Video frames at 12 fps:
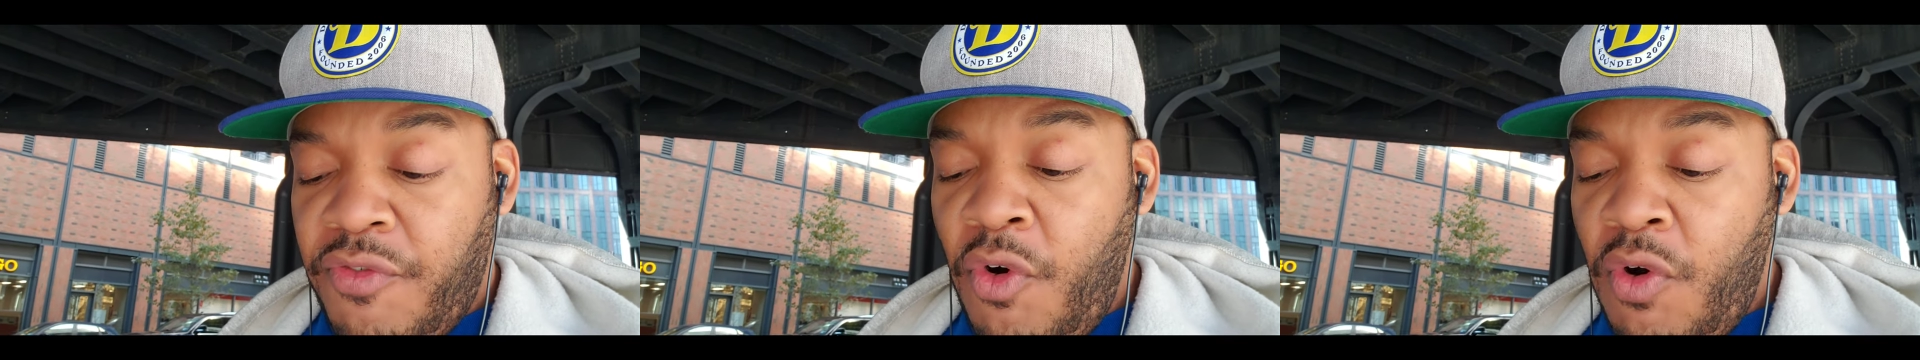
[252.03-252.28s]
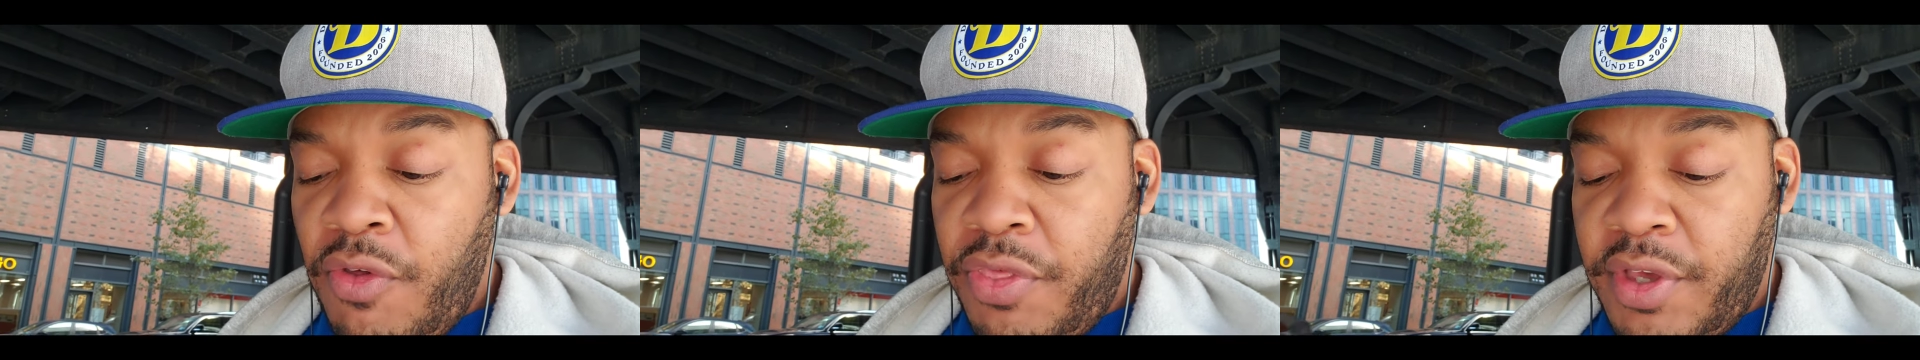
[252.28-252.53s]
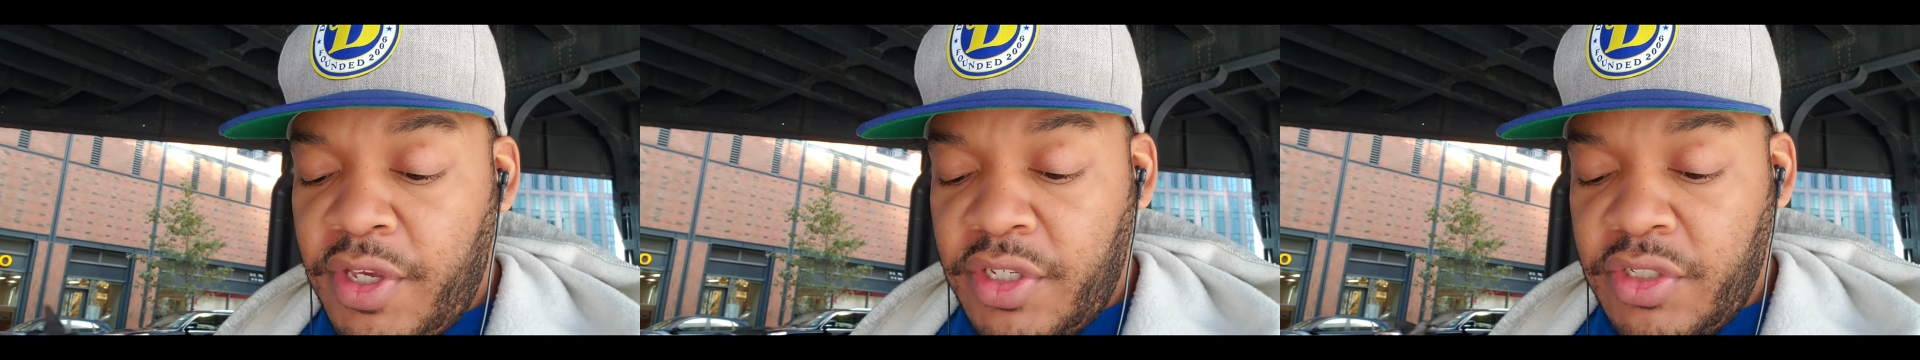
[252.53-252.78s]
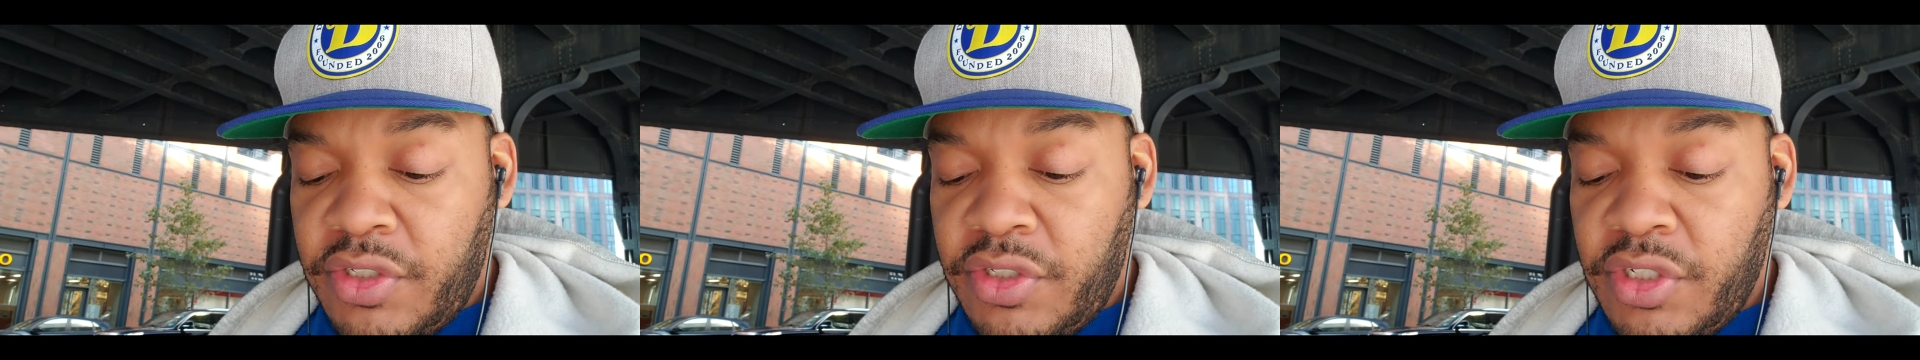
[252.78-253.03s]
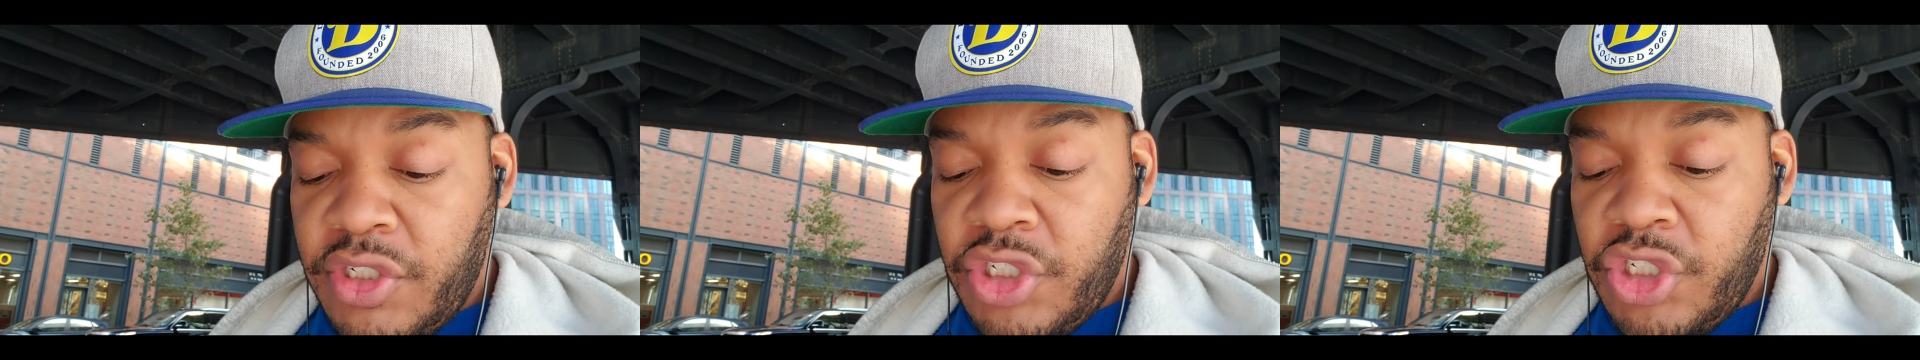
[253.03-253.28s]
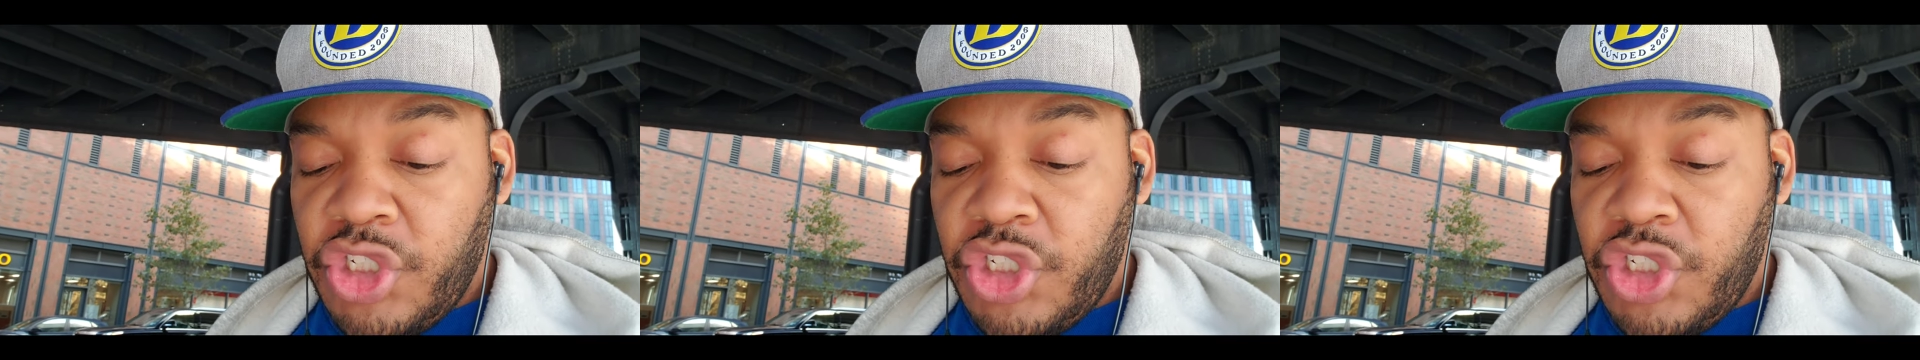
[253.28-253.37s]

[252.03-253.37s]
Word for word: Fourth is